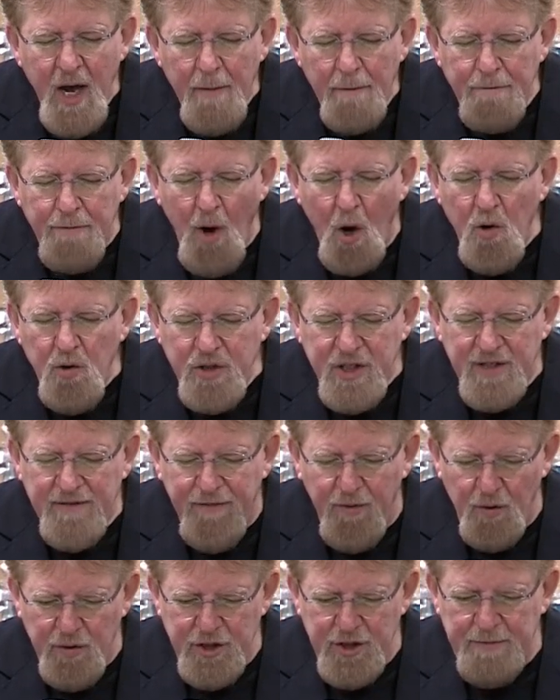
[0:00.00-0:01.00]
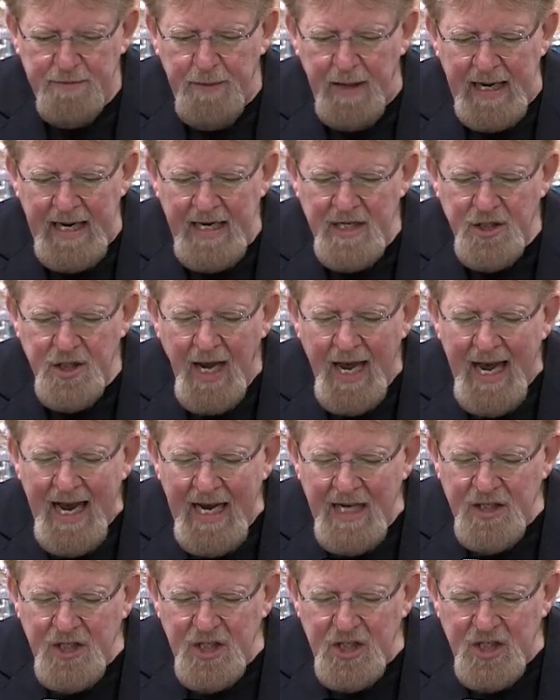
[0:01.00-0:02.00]
boastful speech
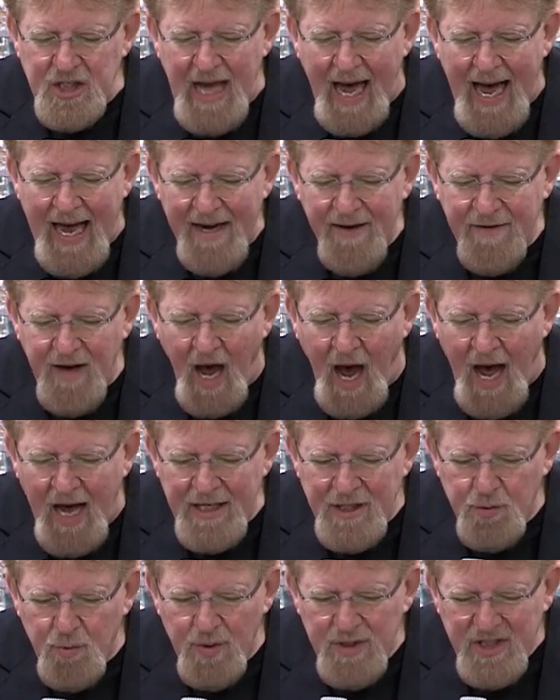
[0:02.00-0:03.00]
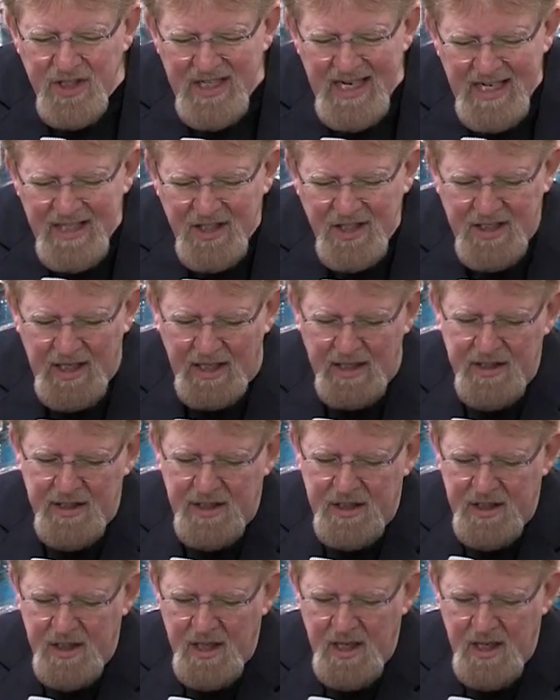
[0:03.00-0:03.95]
is a sign of God's resistance.